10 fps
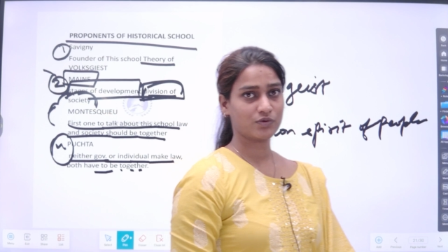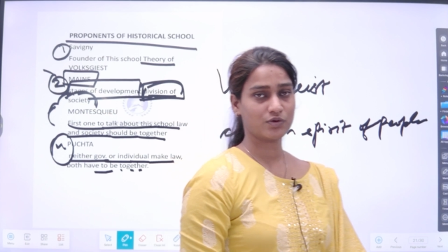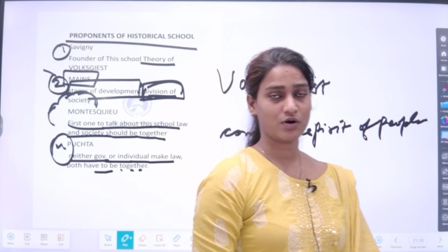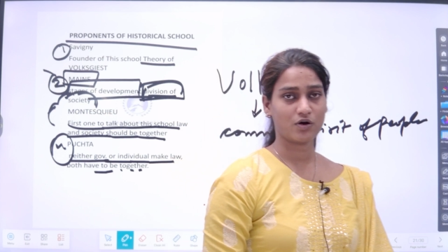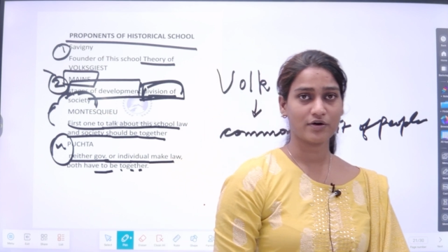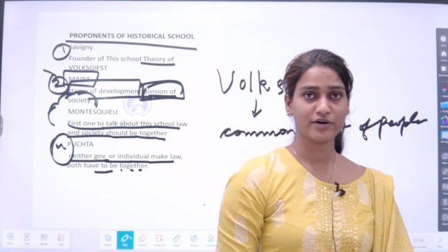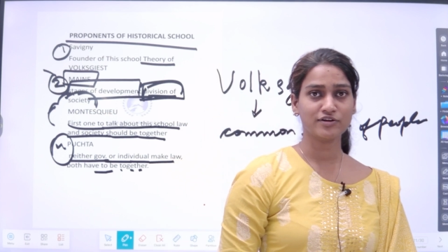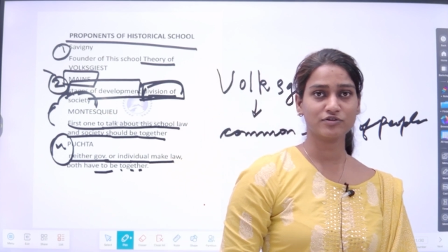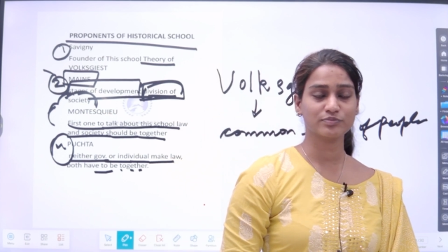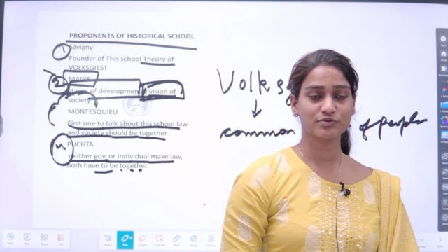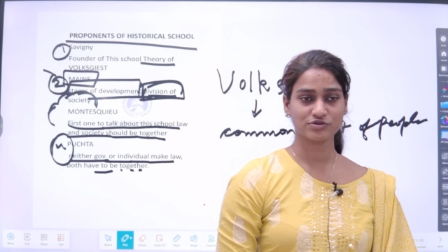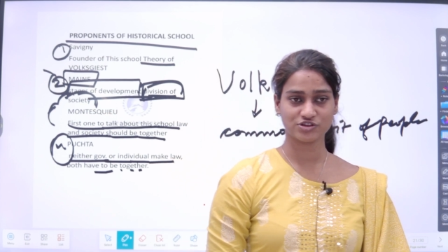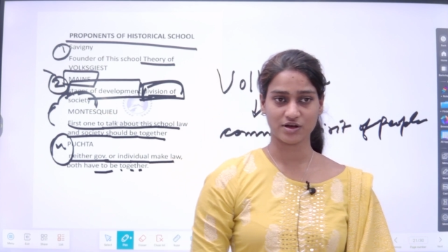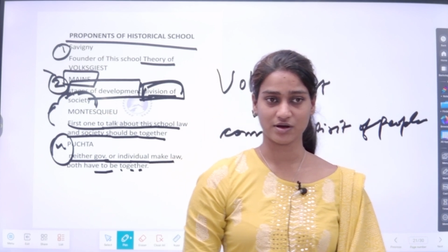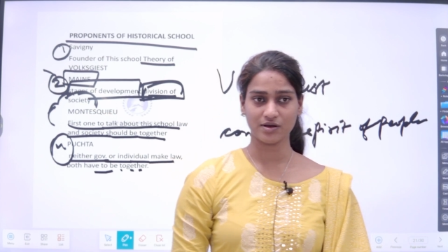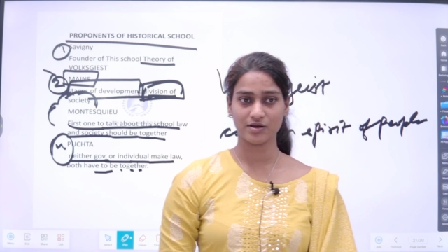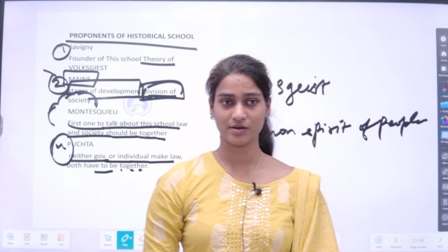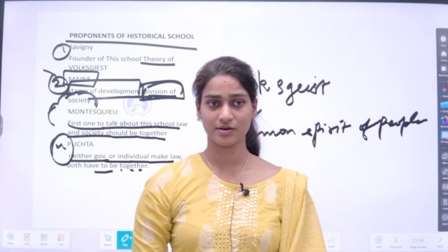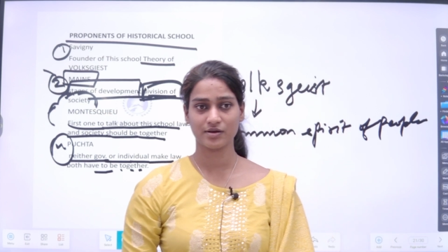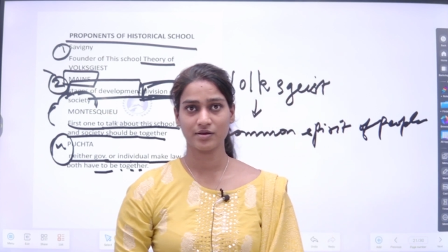according to Pushta,
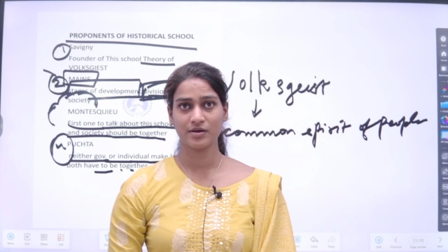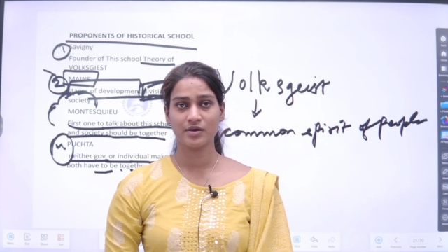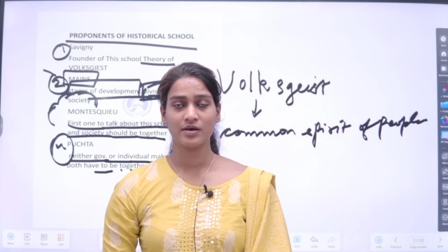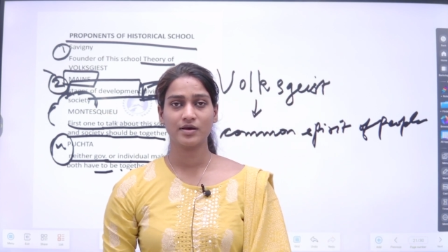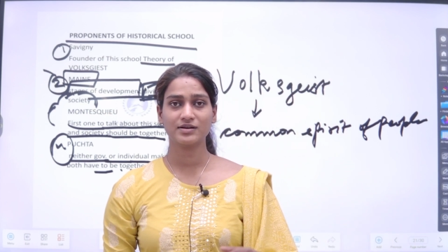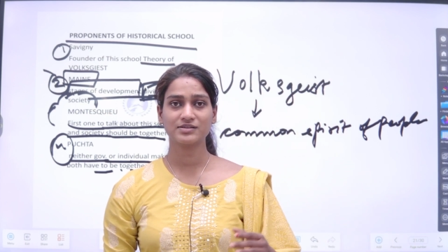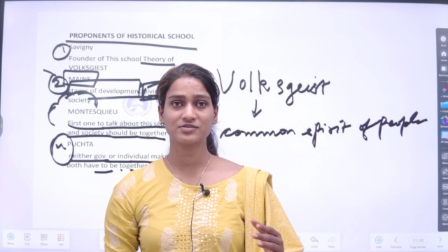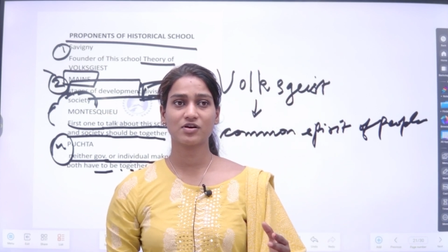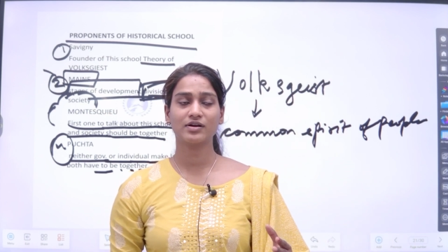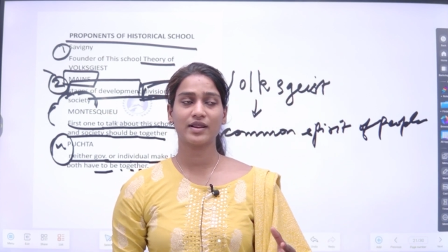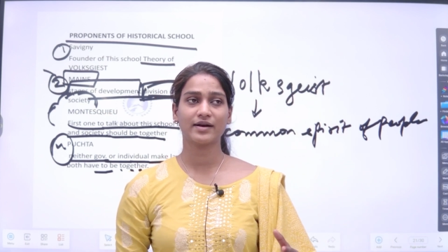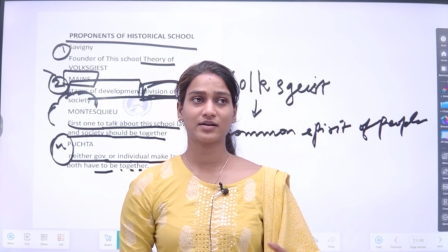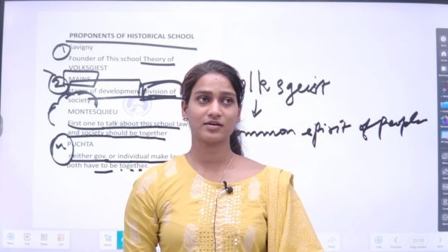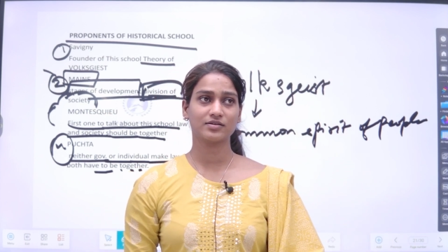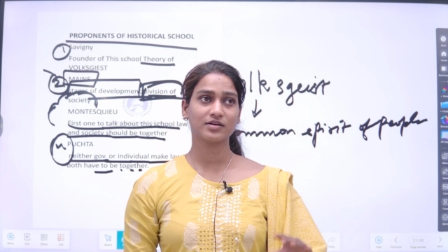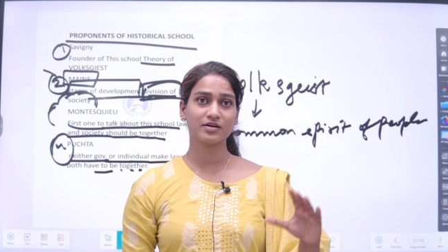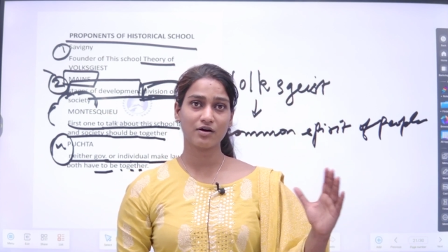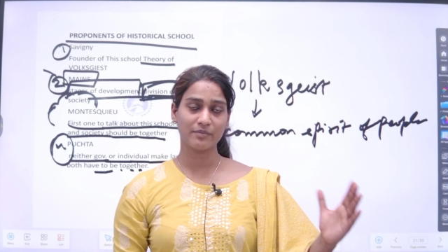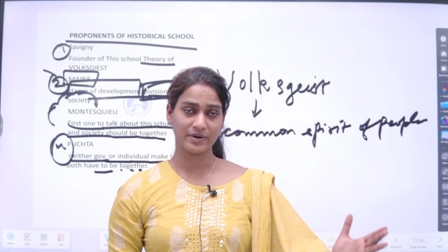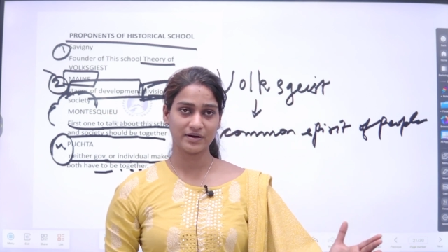it's not that the
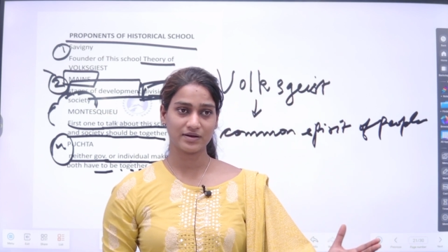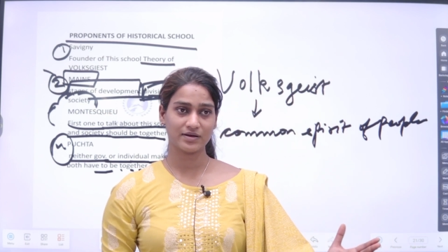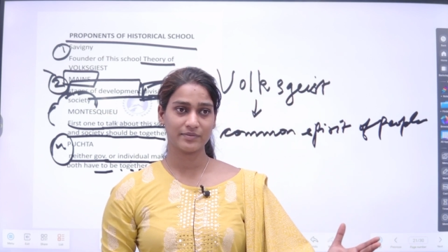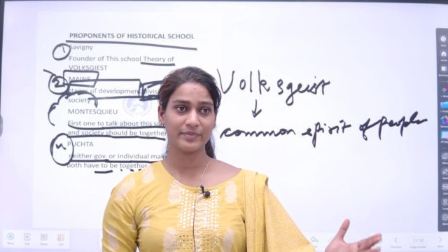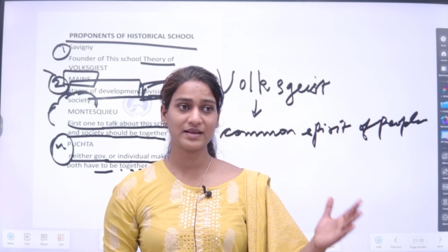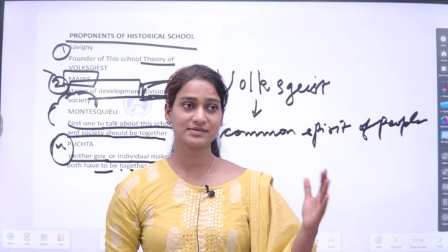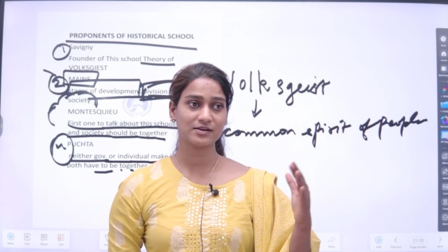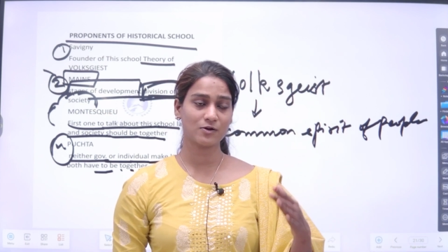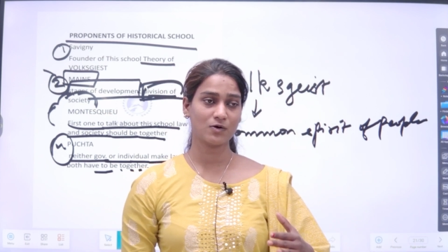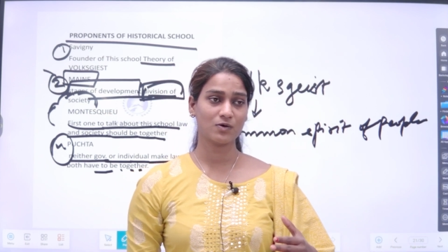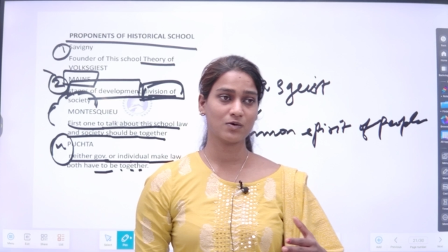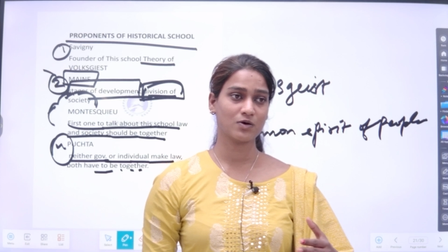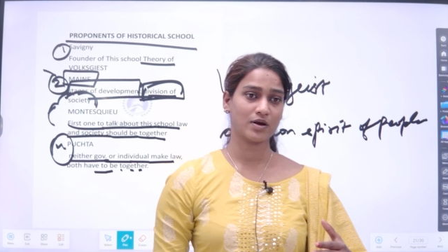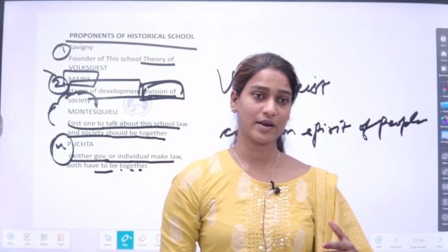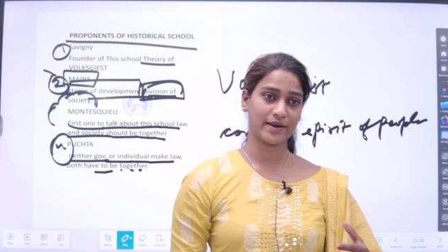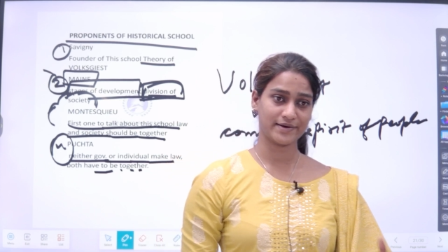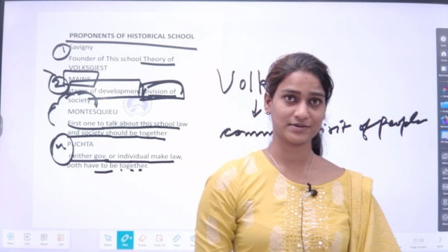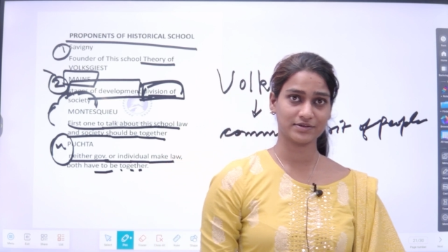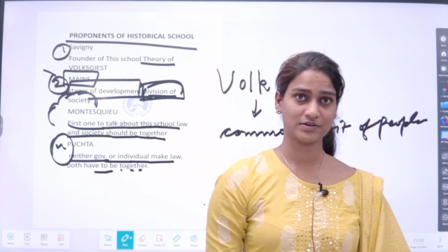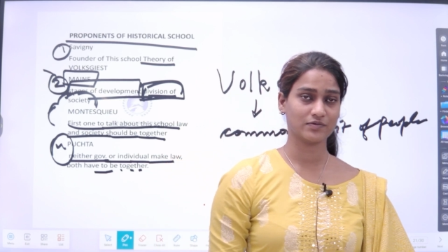government makes a law and
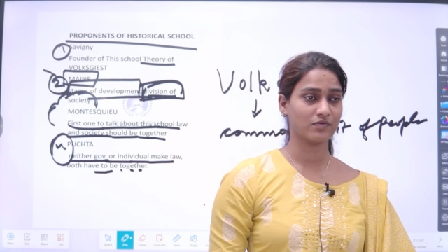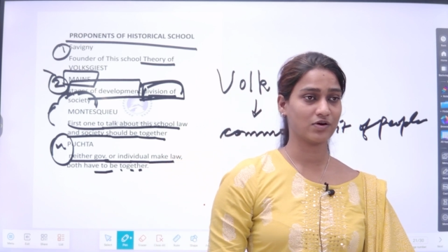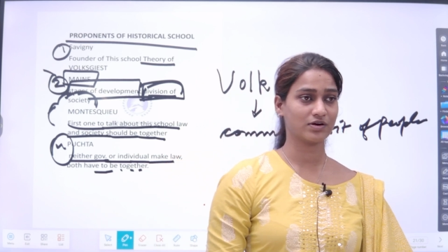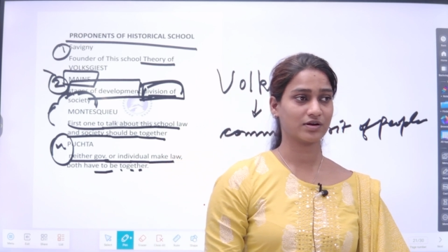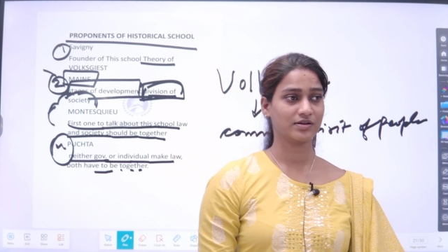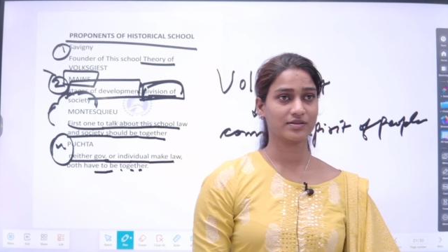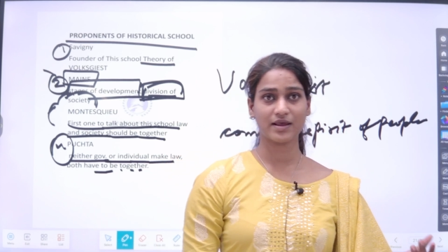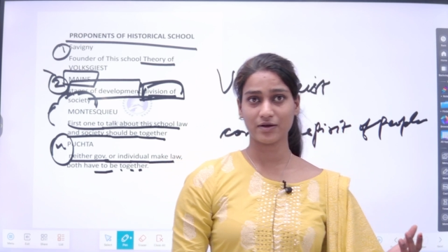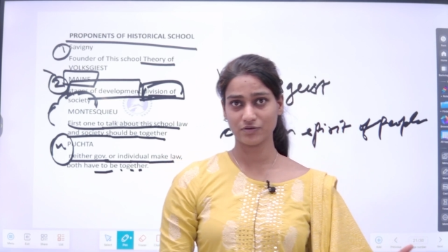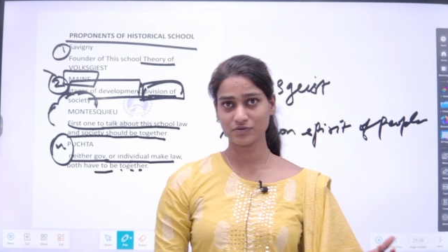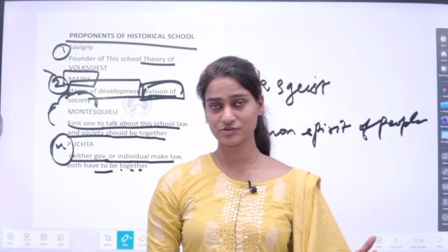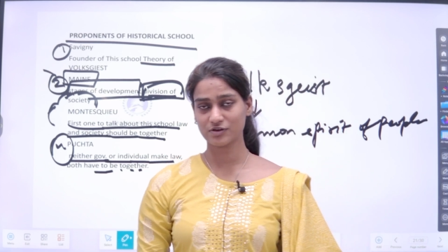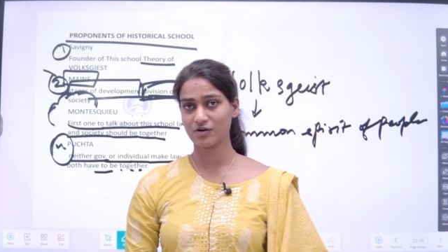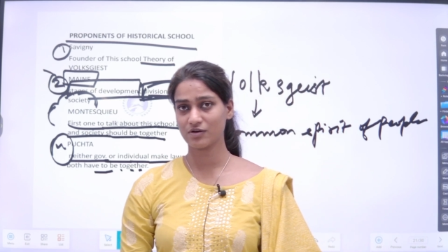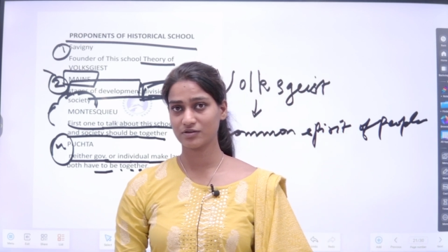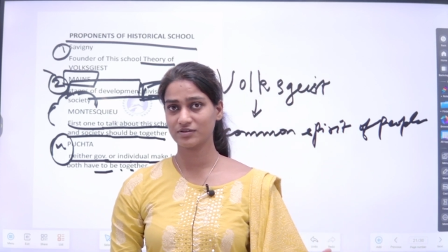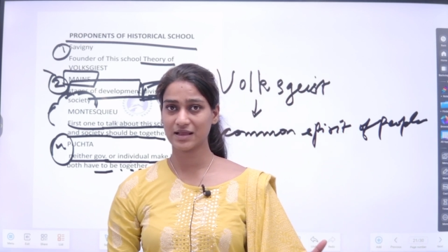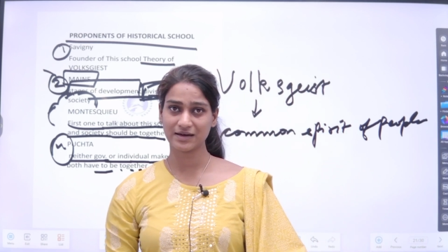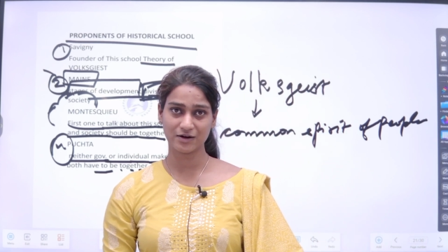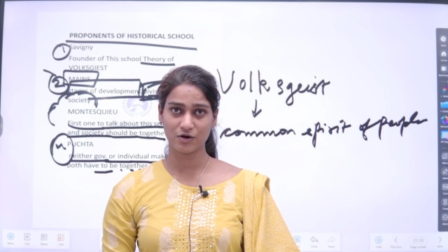
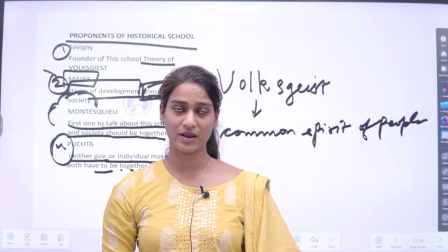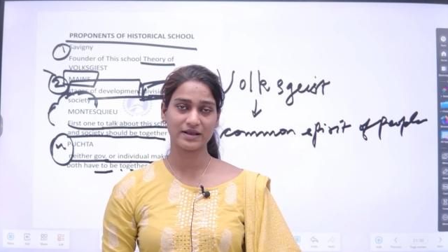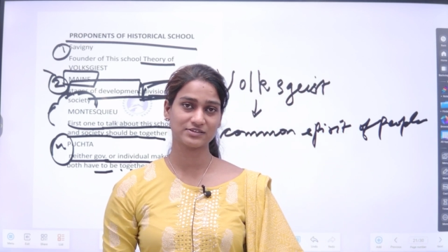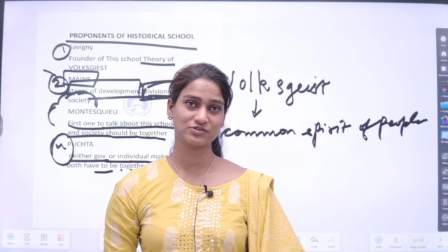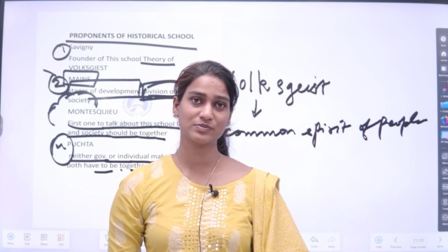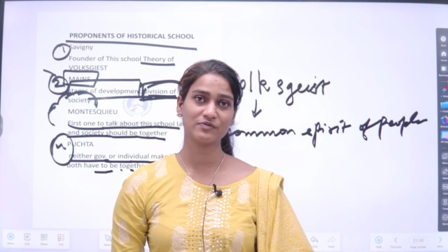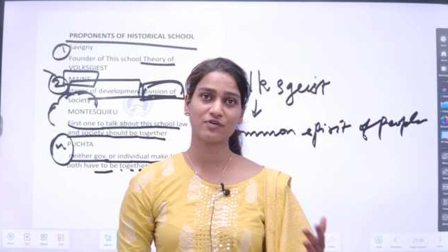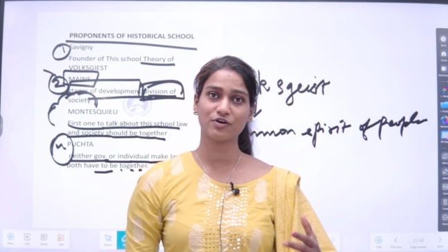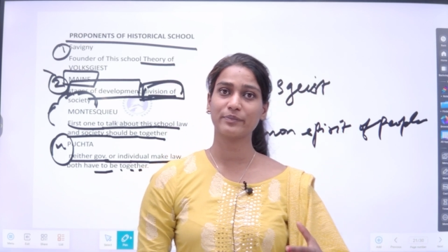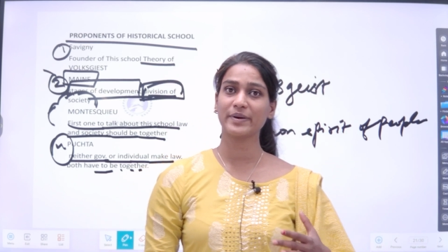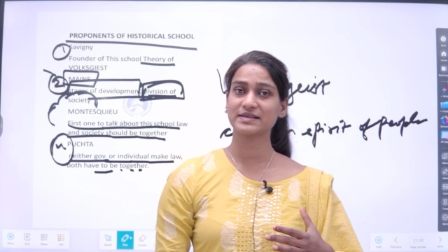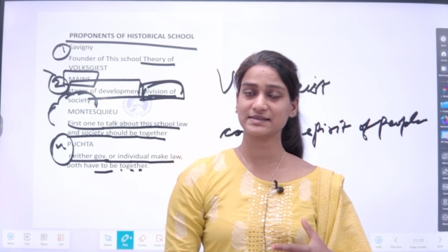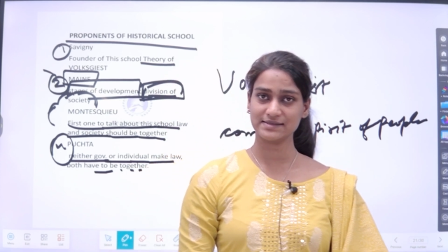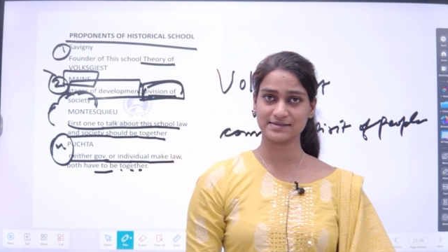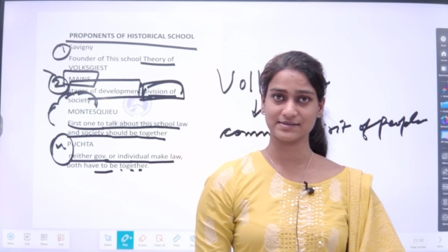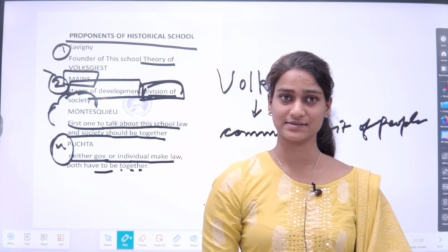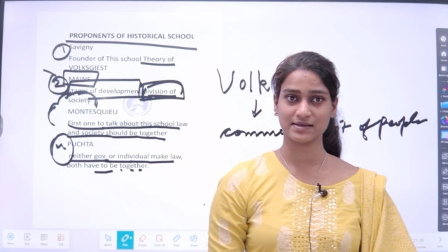that law has to be followed by citizens,